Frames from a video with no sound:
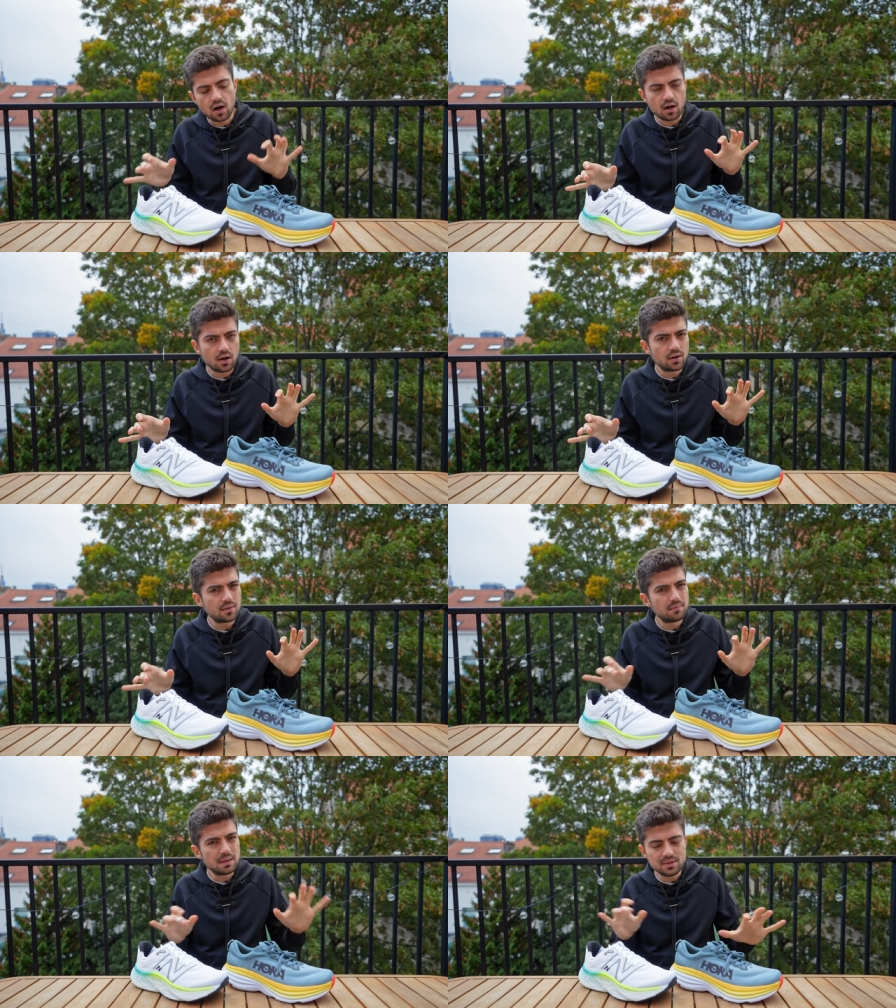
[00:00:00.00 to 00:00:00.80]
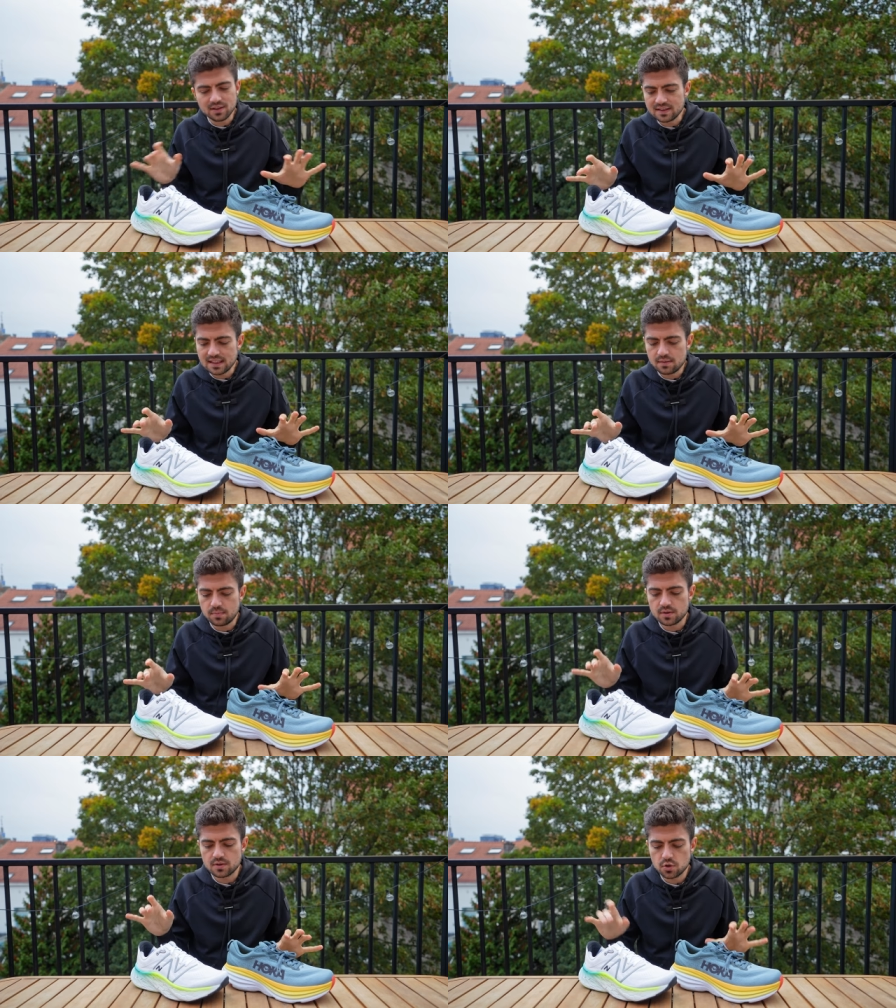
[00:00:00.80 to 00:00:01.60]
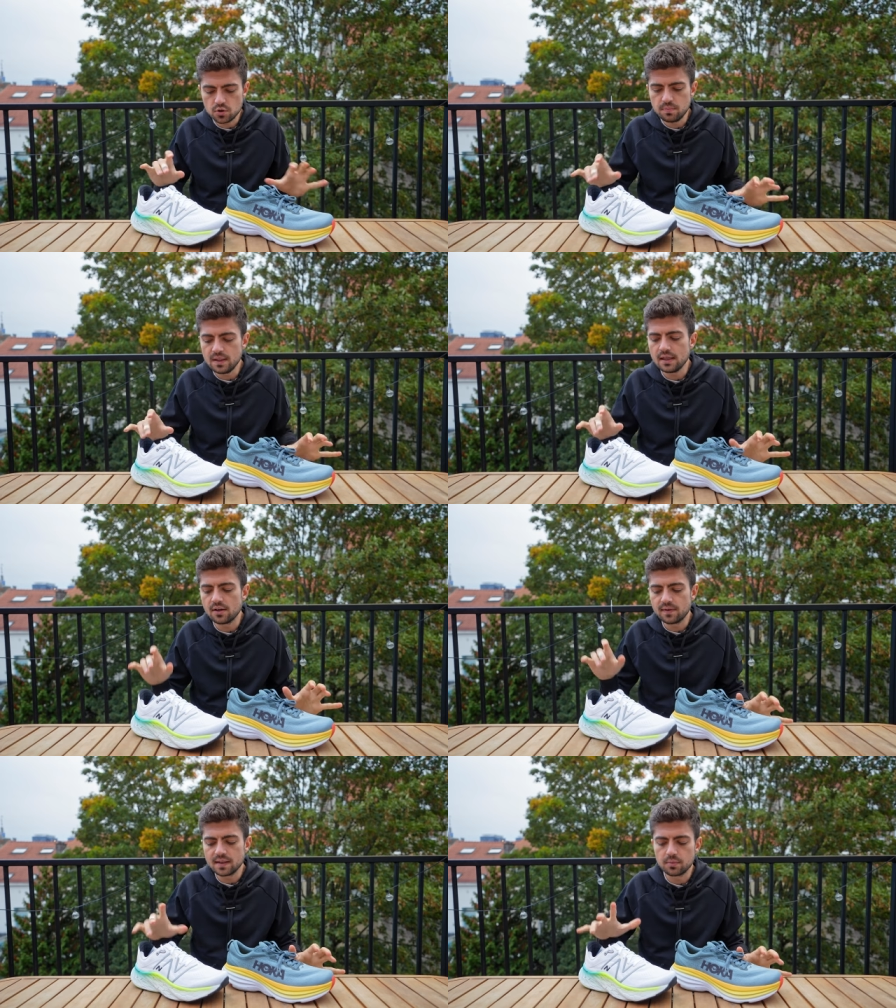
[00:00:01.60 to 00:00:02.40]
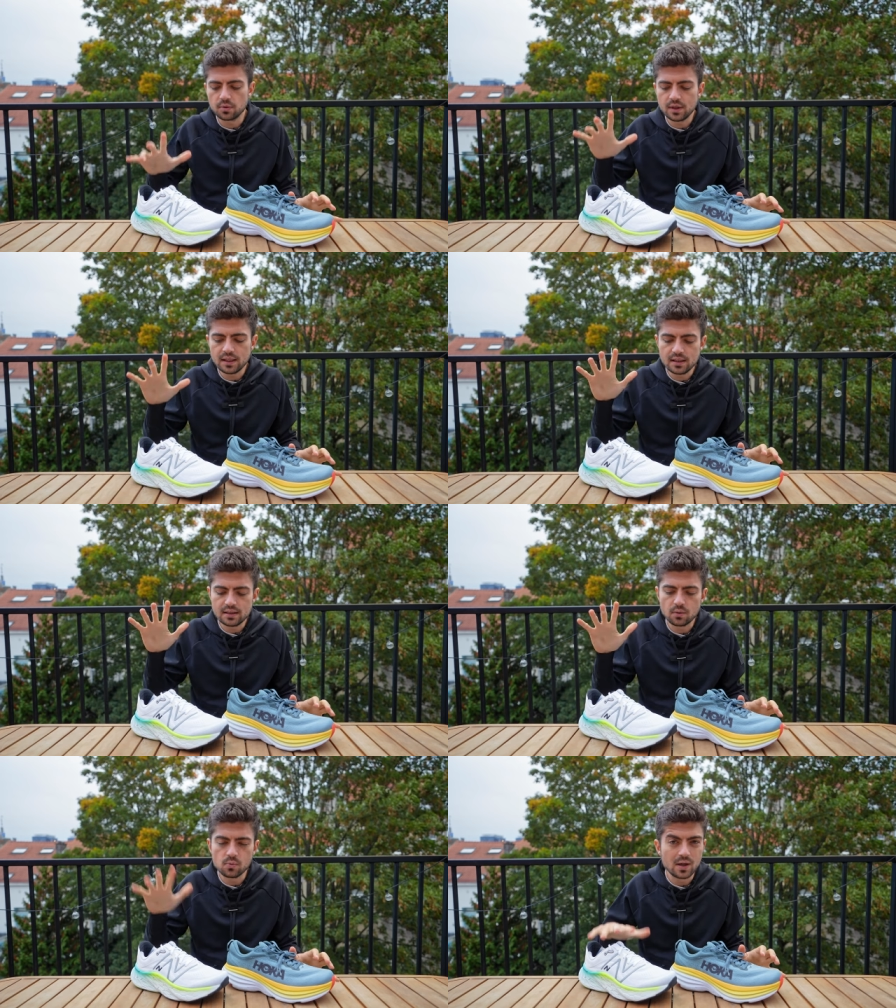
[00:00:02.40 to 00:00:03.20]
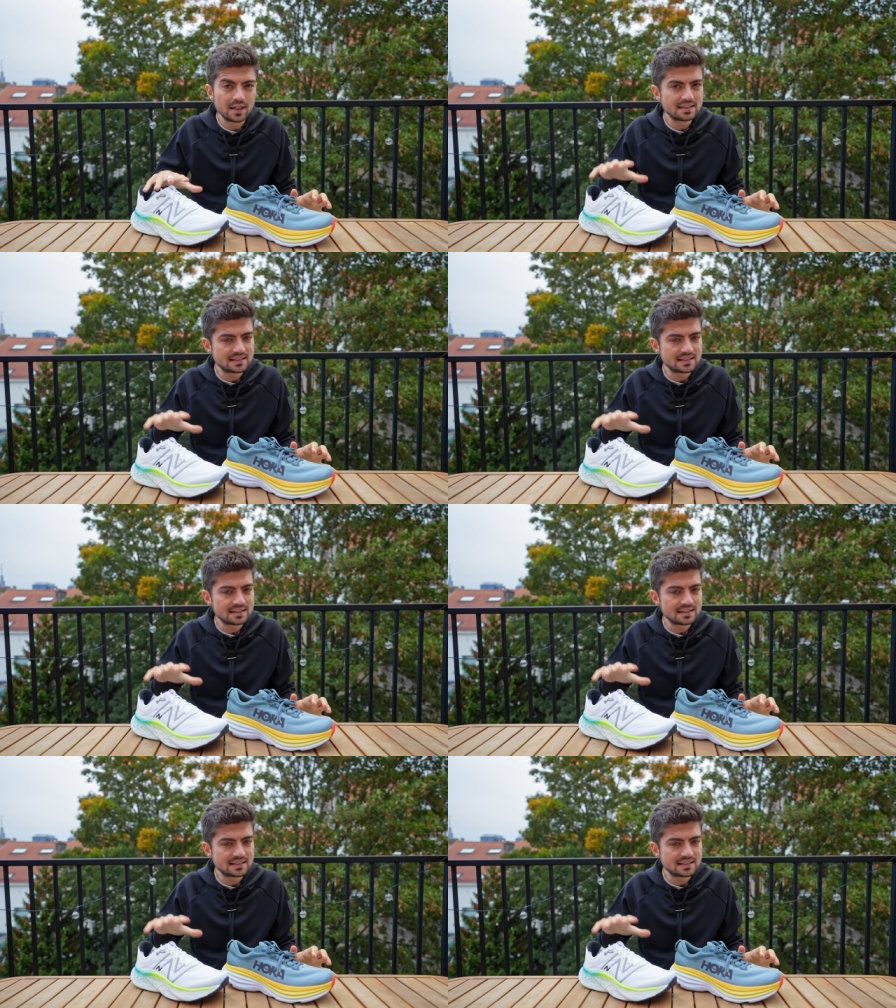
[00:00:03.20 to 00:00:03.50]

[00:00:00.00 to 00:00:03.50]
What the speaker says: are maybe not yet, but should be available in wide